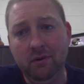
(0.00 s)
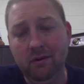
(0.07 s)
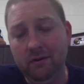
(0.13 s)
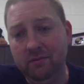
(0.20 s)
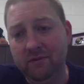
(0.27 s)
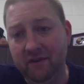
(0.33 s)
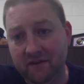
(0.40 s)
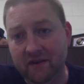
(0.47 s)

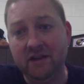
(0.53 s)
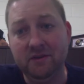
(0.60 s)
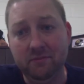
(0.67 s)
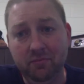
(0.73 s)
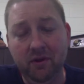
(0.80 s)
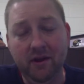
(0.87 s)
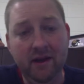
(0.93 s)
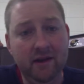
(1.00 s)
succession
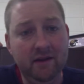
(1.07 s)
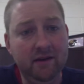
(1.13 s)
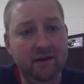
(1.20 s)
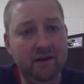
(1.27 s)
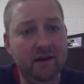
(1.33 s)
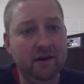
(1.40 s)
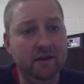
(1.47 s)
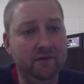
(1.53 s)
plan
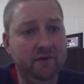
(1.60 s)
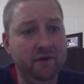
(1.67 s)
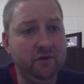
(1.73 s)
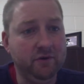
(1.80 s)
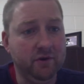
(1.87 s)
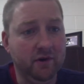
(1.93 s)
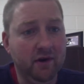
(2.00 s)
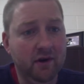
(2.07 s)
in the
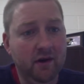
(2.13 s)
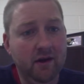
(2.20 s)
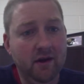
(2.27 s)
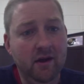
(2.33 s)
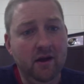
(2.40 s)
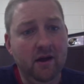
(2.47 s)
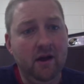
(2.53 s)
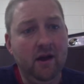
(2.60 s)
future.
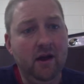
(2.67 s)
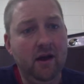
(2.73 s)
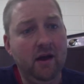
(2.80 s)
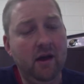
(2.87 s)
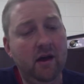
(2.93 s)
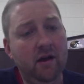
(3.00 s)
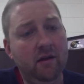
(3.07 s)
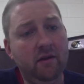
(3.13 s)

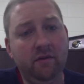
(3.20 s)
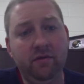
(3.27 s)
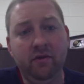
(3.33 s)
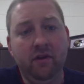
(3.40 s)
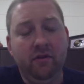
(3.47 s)
The